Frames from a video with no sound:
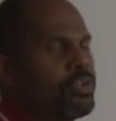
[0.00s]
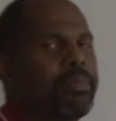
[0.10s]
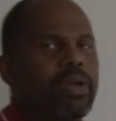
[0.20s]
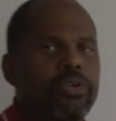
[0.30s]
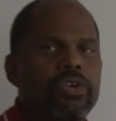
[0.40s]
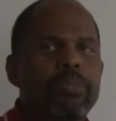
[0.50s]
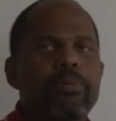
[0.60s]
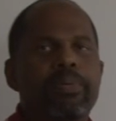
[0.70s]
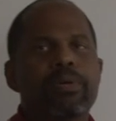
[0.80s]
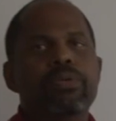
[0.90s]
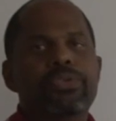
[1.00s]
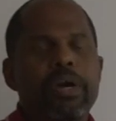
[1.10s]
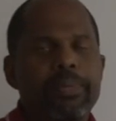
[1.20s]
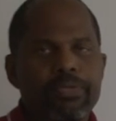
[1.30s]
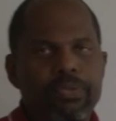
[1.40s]
It could be a double pole,
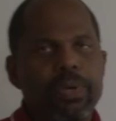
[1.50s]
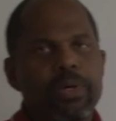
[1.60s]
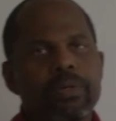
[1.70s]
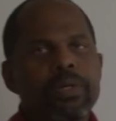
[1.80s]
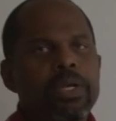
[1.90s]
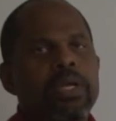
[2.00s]
double throw,